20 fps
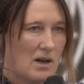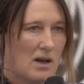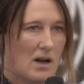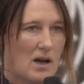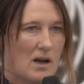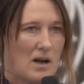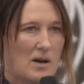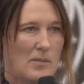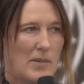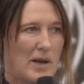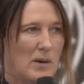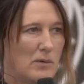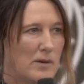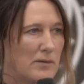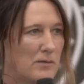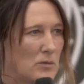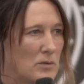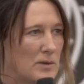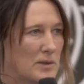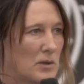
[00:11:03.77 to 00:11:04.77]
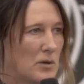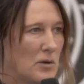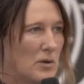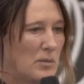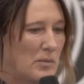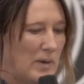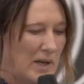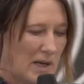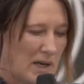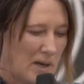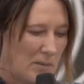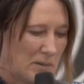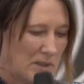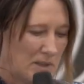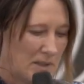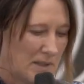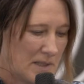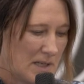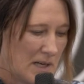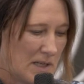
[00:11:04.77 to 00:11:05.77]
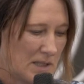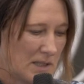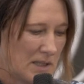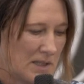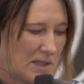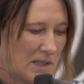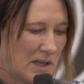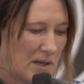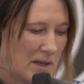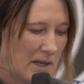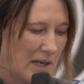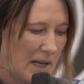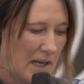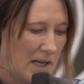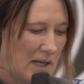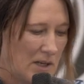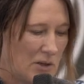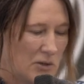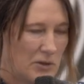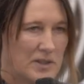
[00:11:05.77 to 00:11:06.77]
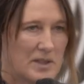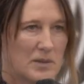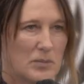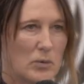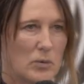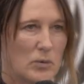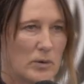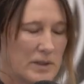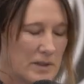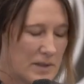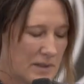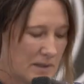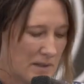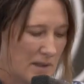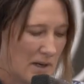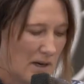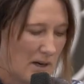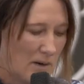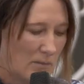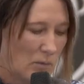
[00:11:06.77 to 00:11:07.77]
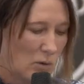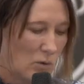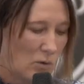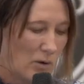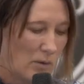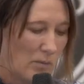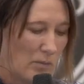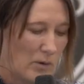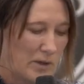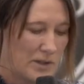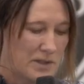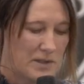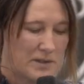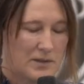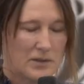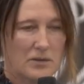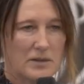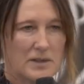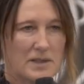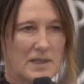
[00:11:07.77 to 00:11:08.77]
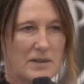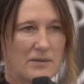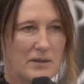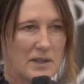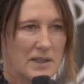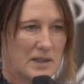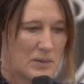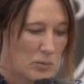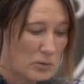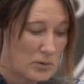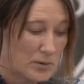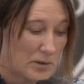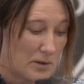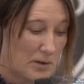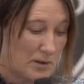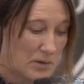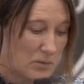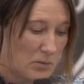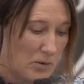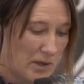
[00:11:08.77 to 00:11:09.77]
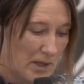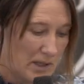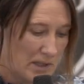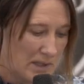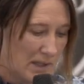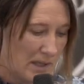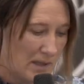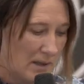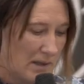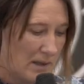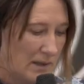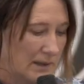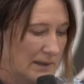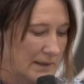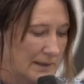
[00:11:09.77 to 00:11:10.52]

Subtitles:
And we've also been able to start a Taranaki Good Sports group, which has got 7 sports codes working together.